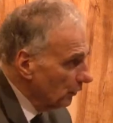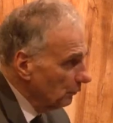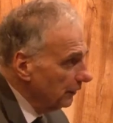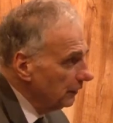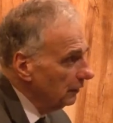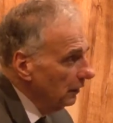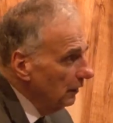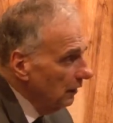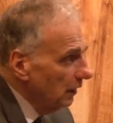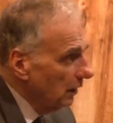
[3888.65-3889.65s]
where we can
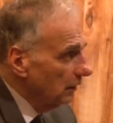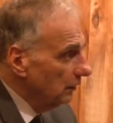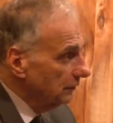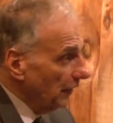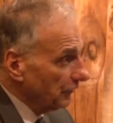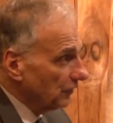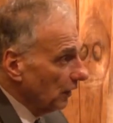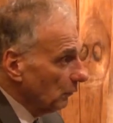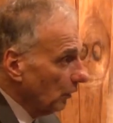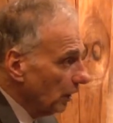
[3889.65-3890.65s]
uh, test
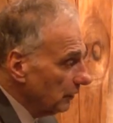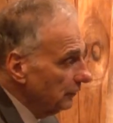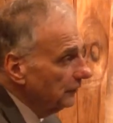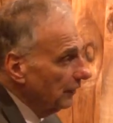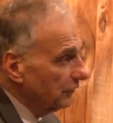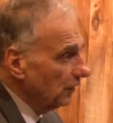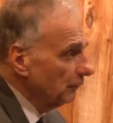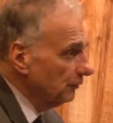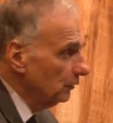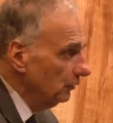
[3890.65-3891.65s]
our water and test
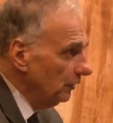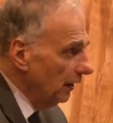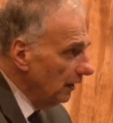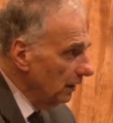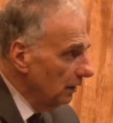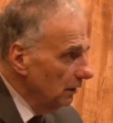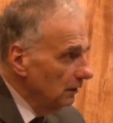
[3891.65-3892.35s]
our food at